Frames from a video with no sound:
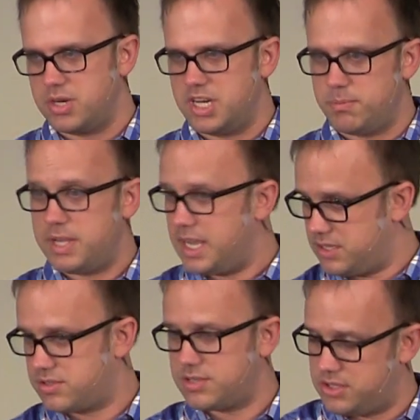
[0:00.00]
You need to be,
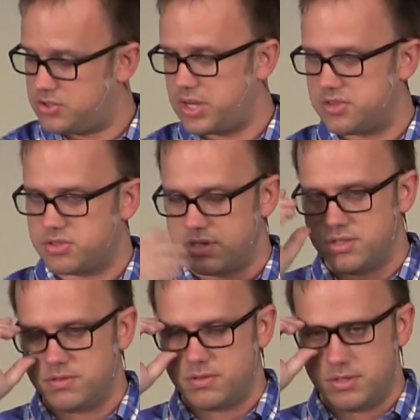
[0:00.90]
as
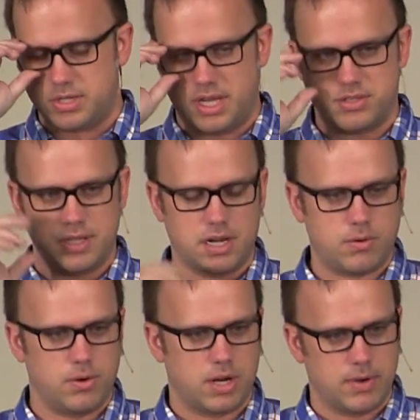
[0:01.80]
Chesterton says in that
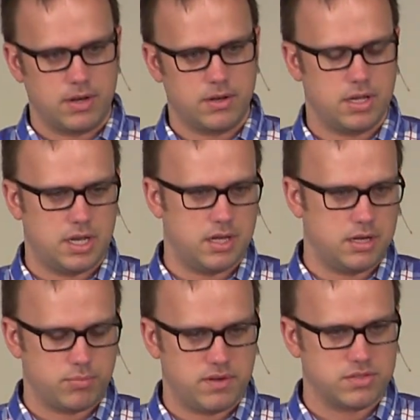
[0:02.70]
quote I read
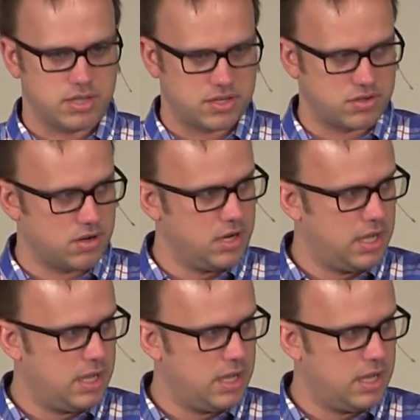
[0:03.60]
in a previous lecture,